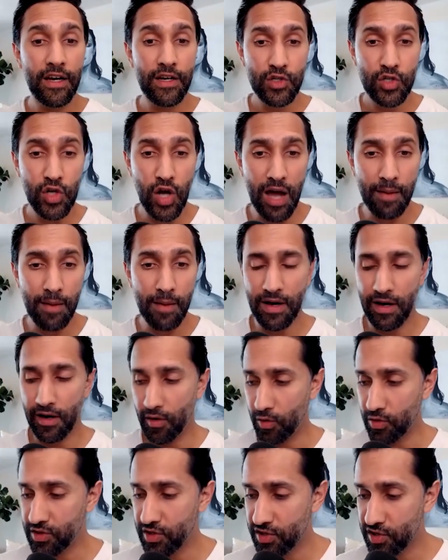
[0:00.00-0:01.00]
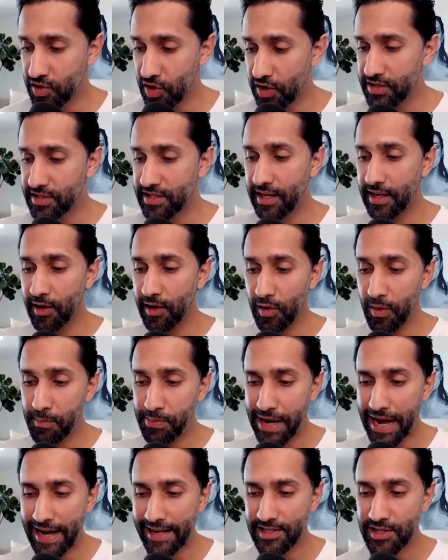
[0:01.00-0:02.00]
trauma or to start to heal the
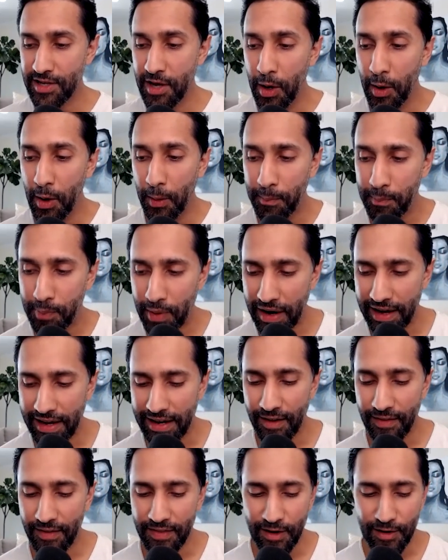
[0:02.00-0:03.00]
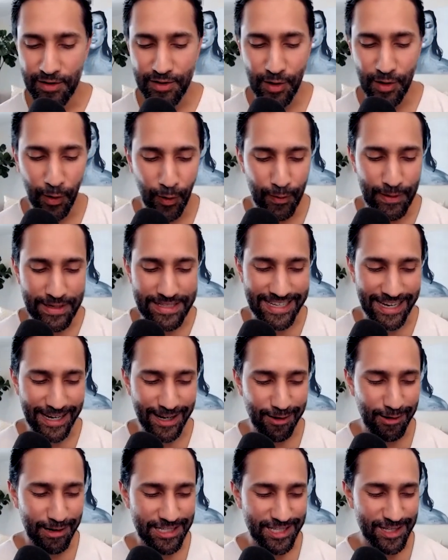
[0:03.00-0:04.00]
past. But there's always
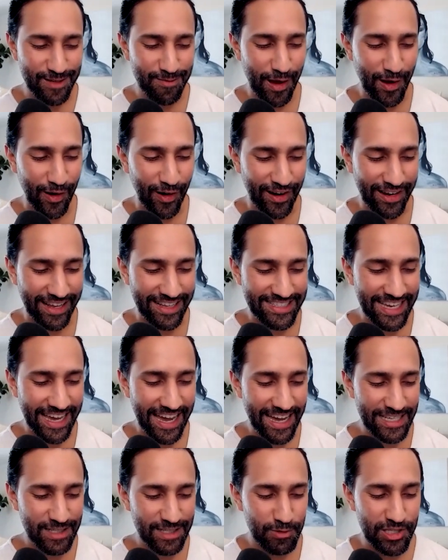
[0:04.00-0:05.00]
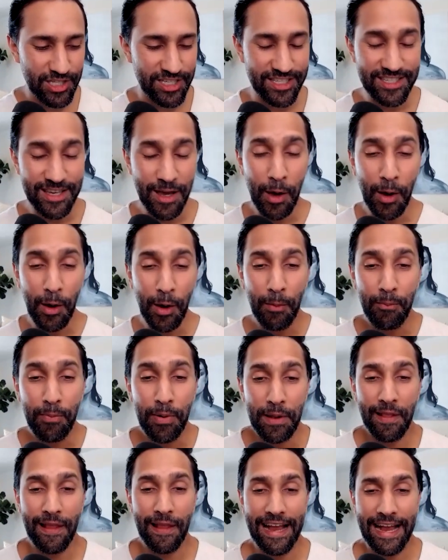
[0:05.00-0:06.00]
that question my audience has, which is,
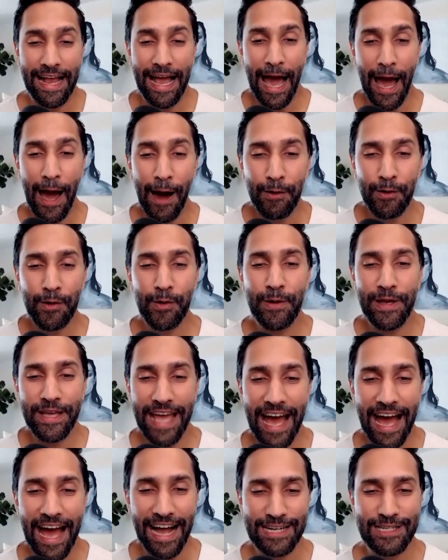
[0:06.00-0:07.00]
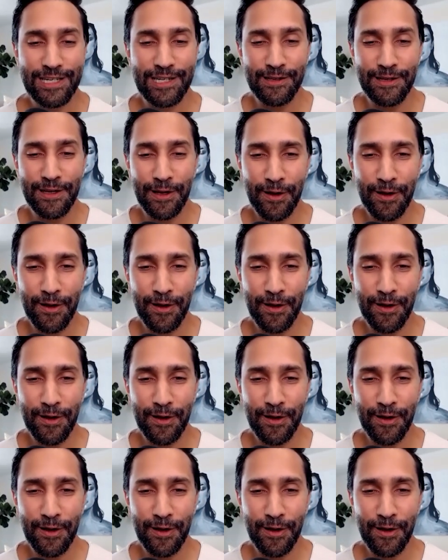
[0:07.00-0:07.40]
but like, how do we actually